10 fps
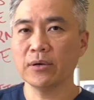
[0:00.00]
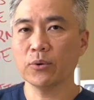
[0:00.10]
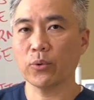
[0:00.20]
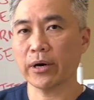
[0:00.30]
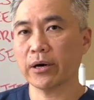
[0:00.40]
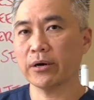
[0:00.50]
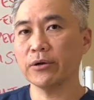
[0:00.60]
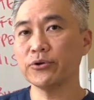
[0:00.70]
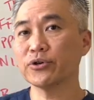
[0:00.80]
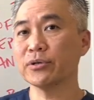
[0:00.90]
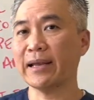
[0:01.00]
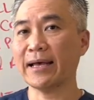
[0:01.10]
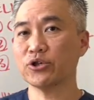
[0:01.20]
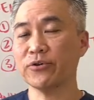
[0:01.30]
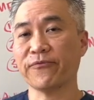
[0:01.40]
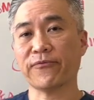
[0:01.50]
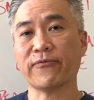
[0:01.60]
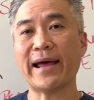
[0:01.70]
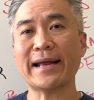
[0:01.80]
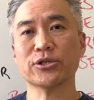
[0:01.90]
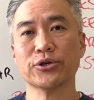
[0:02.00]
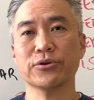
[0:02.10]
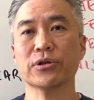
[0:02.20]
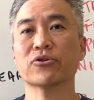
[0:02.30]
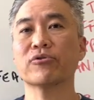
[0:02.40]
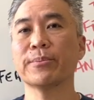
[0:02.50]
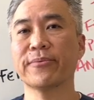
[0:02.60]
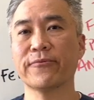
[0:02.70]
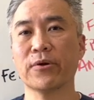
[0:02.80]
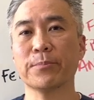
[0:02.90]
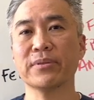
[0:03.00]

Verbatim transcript: where you can actually fracture the cribriform